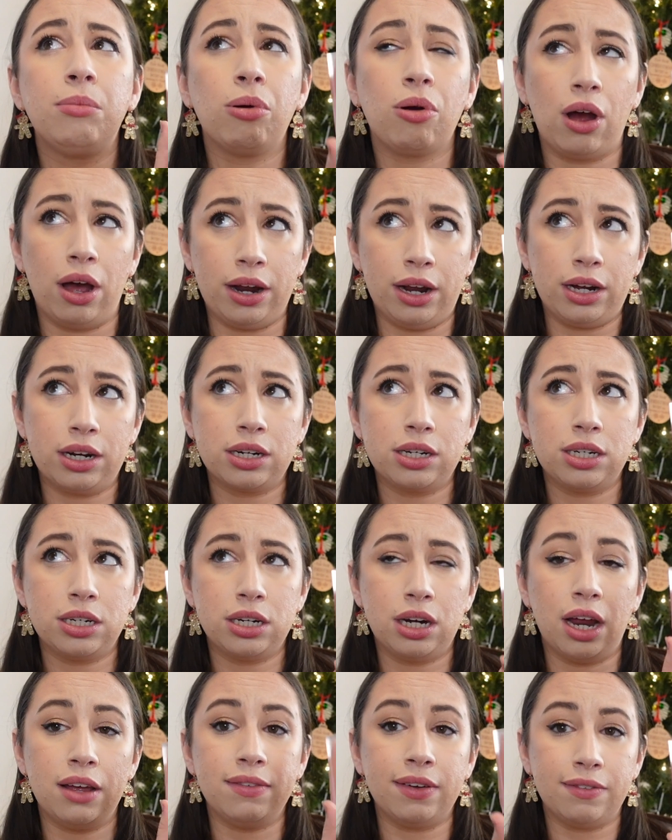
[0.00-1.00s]
product
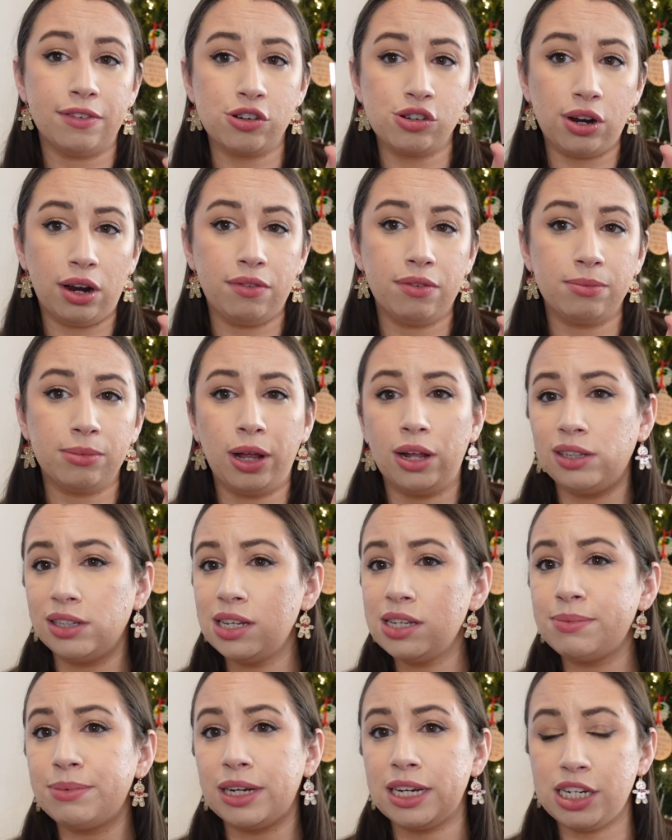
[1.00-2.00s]
I've ever tried from
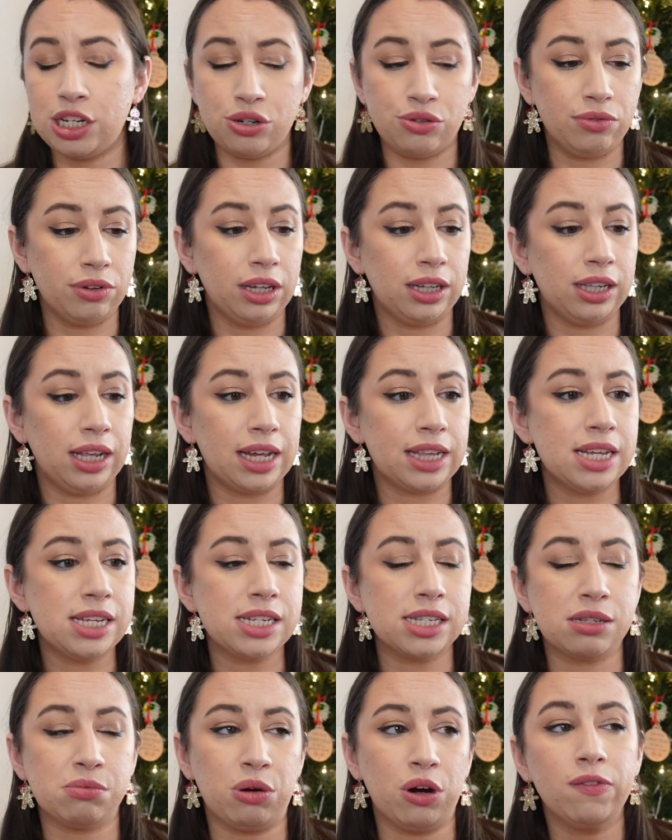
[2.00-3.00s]
Lawless, but I do really like this.
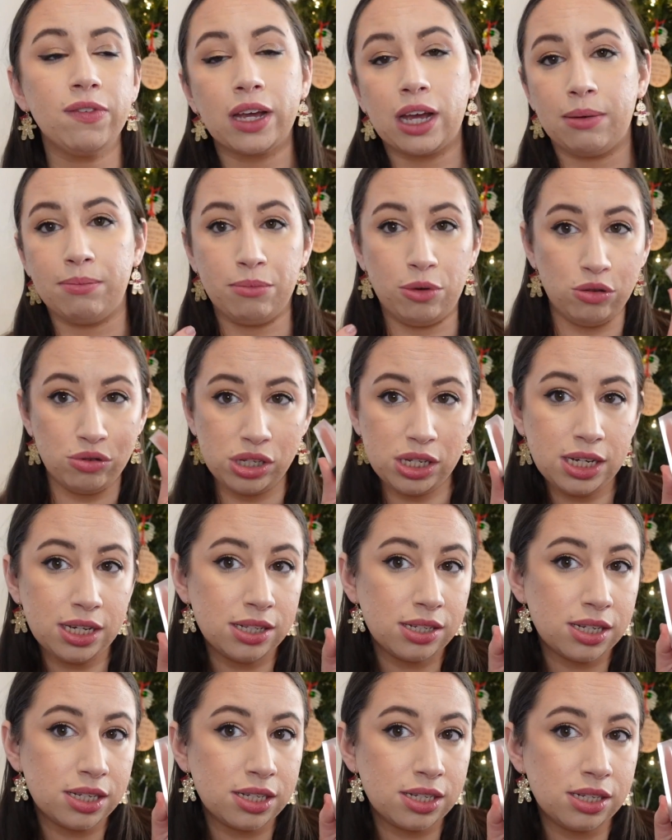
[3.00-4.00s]
It's more of like a moussey
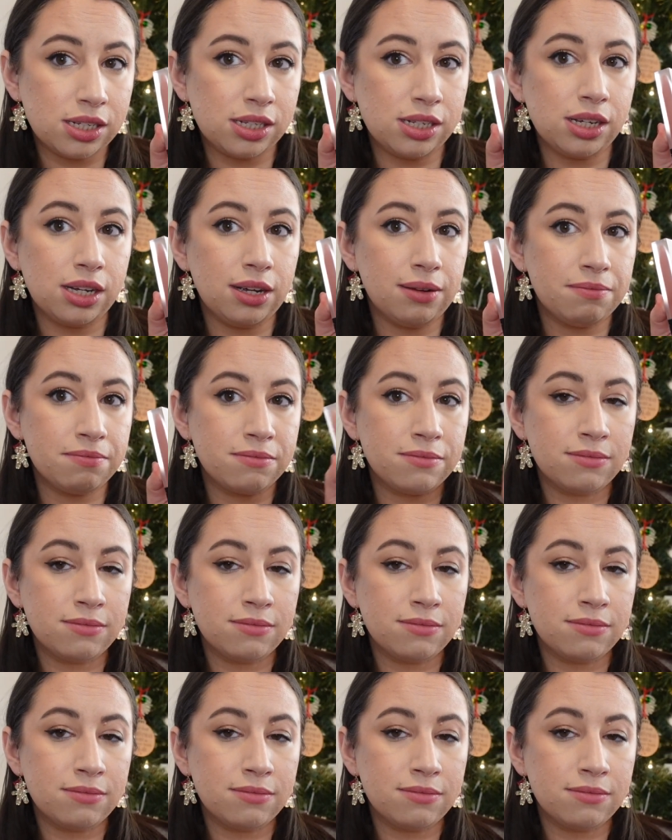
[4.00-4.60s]
consistency.